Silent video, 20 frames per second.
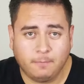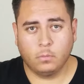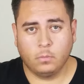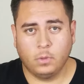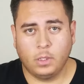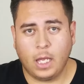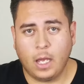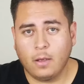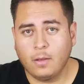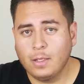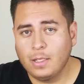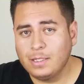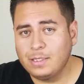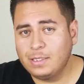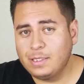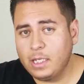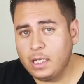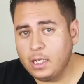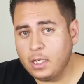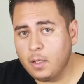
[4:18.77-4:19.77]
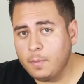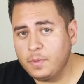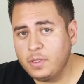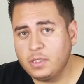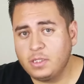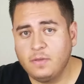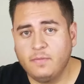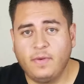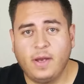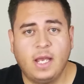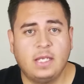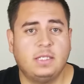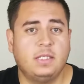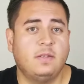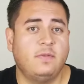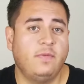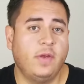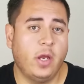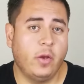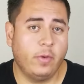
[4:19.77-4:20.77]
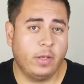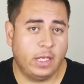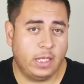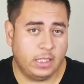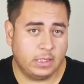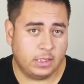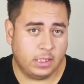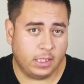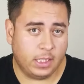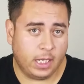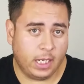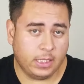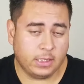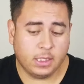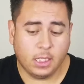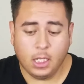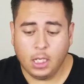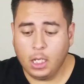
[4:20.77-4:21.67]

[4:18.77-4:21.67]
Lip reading: Now, setting up this device is very easy, guys.